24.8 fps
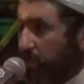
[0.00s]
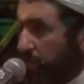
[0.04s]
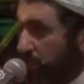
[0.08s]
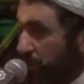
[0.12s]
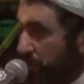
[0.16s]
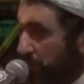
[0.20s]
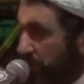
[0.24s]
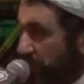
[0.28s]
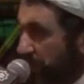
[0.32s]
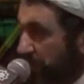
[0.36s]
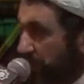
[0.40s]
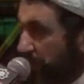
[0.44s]

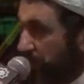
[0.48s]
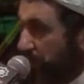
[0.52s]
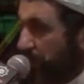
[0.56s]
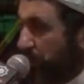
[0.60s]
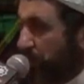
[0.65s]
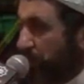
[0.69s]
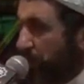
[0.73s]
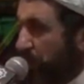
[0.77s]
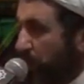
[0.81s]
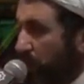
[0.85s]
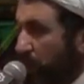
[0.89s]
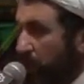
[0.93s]
to the
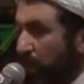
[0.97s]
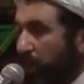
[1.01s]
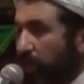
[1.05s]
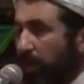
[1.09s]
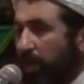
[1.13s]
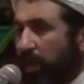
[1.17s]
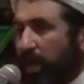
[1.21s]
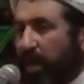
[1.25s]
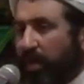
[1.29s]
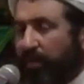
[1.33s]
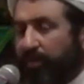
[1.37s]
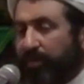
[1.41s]

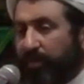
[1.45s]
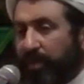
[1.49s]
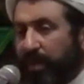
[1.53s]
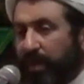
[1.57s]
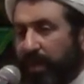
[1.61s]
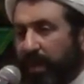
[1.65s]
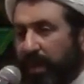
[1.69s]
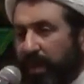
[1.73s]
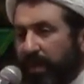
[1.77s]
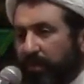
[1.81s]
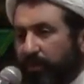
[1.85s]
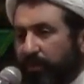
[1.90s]
call of
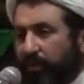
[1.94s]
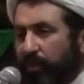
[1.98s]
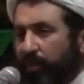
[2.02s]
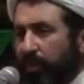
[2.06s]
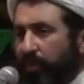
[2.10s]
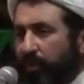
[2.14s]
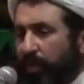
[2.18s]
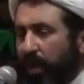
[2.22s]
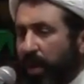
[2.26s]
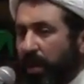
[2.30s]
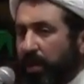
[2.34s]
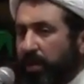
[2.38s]

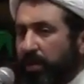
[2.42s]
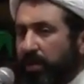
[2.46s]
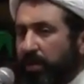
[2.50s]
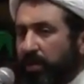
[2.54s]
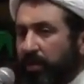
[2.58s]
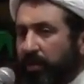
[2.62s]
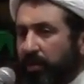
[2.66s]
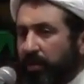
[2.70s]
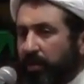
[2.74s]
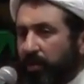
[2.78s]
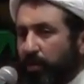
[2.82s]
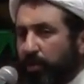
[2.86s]
everyone
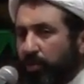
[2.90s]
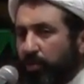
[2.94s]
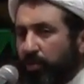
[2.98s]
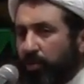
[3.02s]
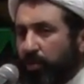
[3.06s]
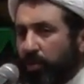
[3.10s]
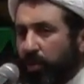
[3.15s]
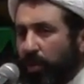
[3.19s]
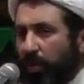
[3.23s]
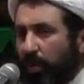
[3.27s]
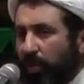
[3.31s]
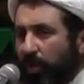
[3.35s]
who
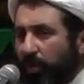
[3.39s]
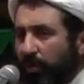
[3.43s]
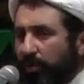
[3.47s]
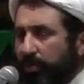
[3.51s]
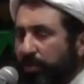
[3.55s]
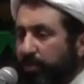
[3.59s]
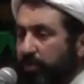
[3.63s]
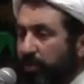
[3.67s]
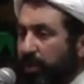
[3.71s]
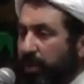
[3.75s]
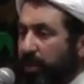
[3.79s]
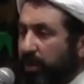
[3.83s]
calls
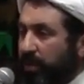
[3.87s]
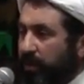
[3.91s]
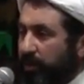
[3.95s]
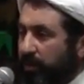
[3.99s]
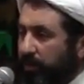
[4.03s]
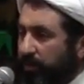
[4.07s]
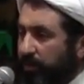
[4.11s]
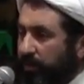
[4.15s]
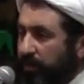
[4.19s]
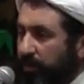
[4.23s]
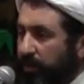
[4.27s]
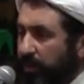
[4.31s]
me.
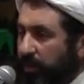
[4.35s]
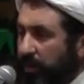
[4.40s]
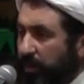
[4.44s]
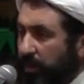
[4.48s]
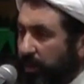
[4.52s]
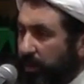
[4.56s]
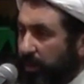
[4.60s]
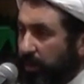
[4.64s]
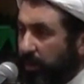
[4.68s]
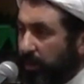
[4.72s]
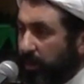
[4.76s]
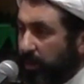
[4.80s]

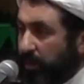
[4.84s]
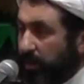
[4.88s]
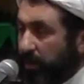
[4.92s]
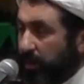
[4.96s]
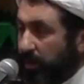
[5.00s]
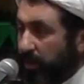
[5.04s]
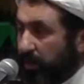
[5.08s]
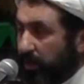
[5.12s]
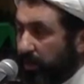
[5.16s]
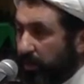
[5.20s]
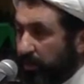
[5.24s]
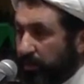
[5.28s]

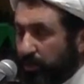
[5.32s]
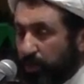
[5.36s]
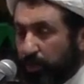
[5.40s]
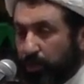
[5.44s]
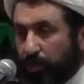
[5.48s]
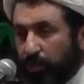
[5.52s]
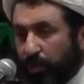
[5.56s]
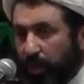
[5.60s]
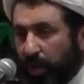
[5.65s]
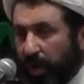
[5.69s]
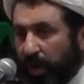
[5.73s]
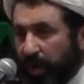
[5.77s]
So
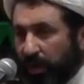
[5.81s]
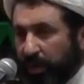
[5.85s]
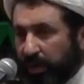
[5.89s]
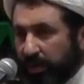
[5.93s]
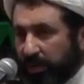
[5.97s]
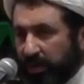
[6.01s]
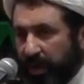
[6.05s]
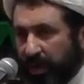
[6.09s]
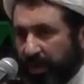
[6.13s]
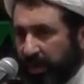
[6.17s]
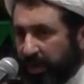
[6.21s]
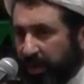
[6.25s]
dua is
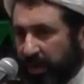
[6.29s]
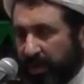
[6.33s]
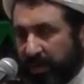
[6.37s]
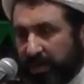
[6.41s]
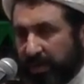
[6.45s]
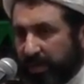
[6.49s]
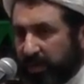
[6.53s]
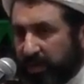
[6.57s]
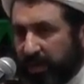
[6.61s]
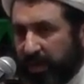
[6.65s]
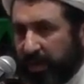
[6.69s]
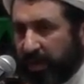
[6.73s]
not
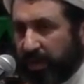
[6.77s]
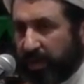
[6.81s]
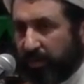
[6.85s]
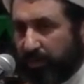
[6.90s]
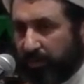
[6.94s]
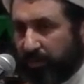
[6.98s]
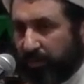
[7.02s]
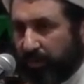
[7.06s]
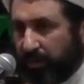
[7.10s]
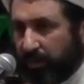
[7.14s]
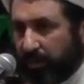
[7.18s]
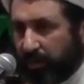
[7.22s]

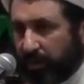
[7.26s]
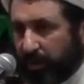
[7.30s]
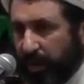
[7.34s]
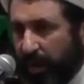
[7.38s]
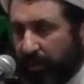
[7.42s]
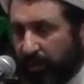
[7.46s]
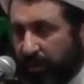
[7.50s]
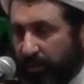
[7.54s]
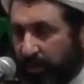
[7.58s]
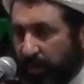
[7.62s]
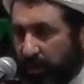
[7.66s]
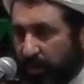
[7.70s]
necessarily
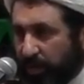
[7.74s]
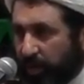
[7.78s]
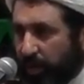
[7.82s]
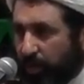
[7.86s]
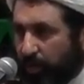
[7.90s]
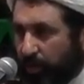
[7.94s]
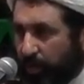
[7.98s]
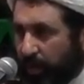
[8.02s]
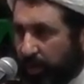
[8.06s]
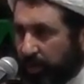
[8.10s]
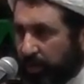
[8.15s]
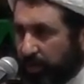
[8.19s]
coming with
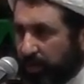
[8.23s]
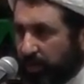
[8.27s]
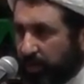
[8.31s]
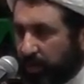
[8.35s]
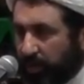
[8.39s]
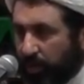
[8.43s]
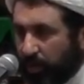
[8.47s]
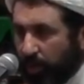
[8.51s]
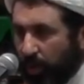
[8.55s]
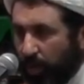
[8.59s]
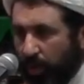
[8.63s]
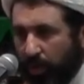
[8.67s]
request.
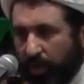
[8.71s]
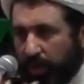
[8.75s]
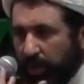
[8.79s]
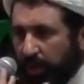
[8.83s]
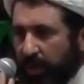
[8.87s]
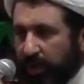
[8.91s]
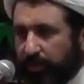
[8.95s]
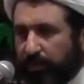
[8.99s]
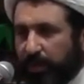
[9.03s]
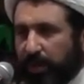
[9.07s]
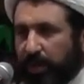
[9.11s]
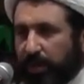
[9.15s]

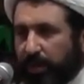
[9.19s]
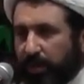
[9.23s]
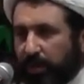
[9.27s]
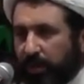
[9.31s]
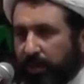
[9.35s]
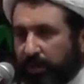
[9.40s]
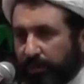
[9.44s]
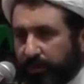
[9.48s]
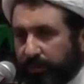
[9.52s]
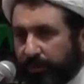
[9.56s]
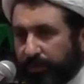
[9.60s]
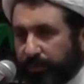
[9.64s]
Calling me.
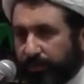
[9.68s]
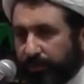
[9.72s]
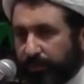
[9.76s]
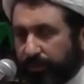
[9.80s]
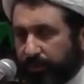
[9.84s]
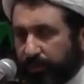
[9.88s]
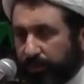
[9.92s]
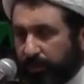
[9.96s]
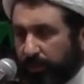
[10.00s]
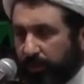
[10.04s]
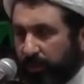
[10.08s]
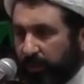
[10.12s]

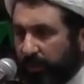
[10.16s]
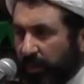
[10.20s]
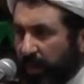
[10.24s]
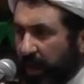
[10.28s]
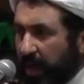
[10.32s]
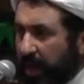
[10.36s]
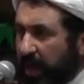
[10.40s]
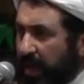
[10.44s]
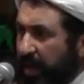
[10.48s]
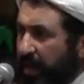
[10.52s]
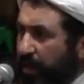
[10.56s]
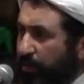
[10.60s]

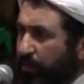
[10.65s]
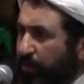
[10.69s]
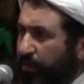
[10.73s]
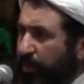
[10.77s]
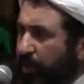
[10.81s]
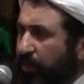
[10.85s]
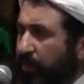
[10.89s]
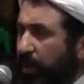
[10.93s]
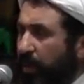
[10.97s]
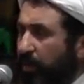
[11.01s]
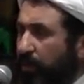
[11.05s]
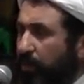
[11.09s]

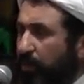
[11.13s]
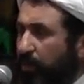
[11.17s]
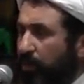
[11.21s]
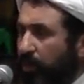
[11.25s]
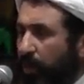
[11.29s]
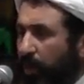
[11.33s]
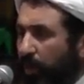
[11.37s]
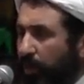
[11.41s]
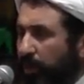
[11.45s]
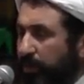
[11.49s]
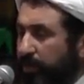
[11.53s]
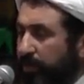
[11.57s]
Everyone who
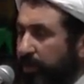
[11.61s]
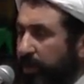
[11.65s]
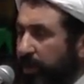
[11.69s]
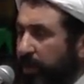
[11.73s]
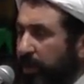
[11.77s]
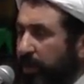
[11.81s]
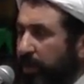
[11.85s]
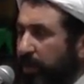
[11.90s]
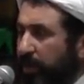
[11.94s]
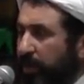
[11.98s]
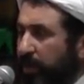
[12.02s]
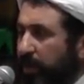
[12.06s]
calls
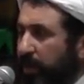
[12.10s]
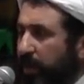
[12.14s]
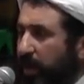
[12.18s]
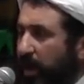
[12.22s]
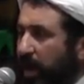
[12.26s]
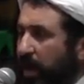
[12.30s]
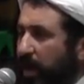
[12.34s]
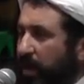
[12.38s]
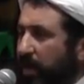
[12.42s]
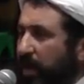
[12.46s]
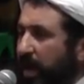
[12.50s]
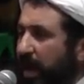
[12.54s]
me,
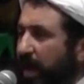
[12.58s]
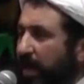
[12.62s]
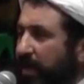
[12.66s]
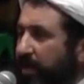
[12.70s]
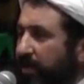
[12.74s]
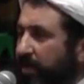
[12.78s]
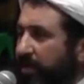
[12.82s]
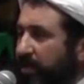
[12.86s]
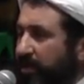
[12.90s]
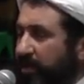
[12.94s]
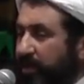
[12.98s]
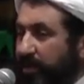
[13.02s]
I
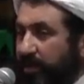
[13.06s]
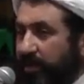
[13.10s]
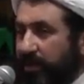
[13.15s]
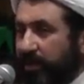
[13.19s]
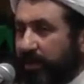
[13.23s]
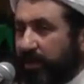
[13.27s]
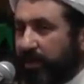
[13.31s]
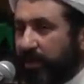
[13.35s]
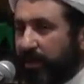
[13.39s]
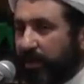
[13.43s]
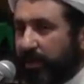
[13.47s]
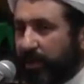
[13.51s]
answer.
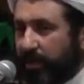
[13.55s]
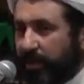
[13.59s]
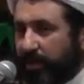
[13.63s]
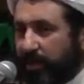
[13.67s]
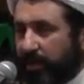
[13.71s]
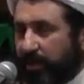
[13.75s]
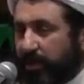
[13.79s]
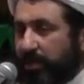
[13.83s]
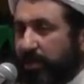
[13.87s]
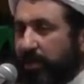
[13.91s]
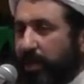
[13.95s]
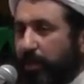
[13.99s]

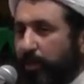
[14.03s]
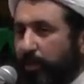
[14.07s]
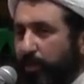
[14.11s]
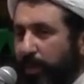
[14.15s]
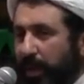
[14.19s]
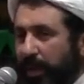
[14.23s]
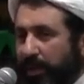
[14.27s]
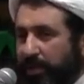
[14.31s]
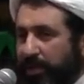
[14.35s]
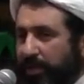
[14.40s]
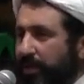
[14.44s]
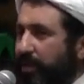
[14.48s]
This is the
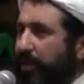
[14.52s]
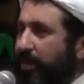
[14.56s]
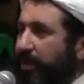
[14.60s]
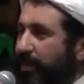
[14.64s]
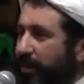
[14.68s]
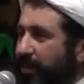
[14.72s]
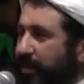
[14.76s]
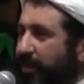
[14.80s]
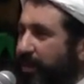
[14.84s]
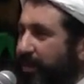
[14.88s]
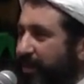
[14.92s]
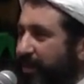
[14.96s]
best thing.